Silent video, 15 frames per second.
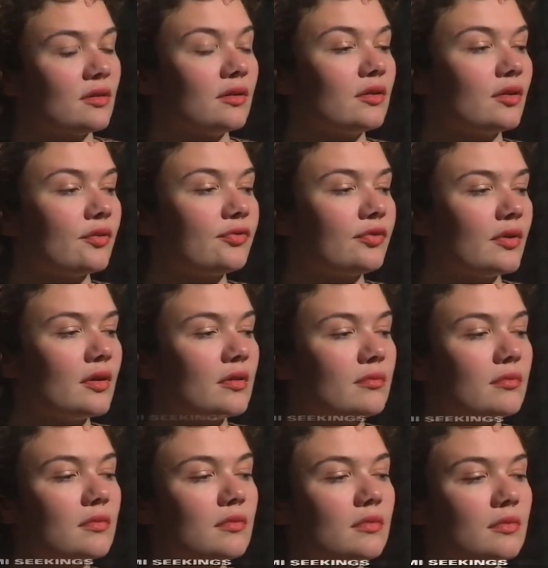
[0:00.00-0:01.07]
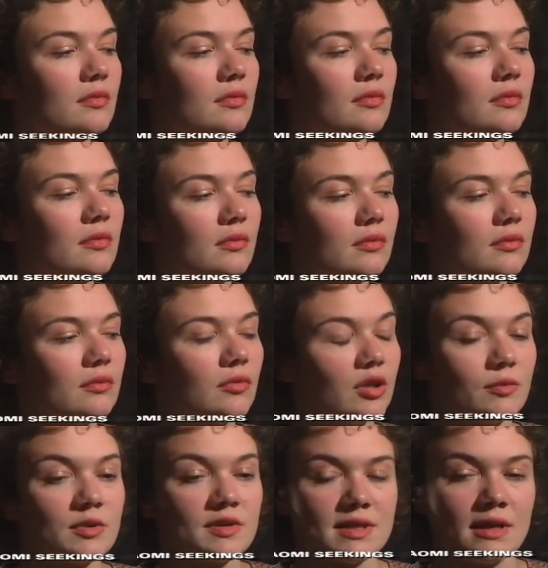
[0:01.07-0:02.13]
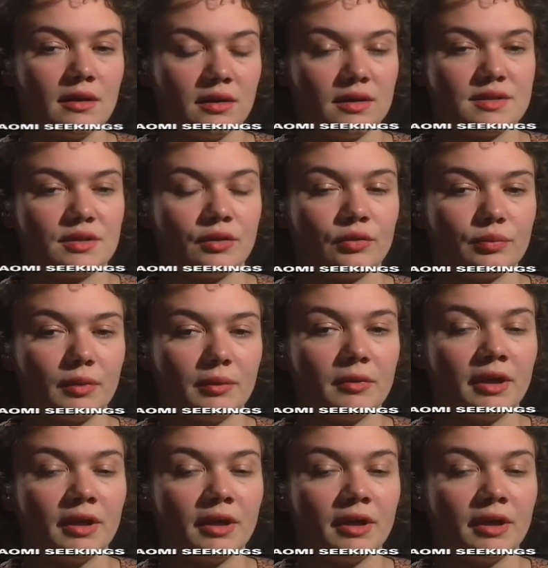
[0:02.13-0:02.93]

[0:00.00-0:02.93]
started off, you know, when I was 8 years old,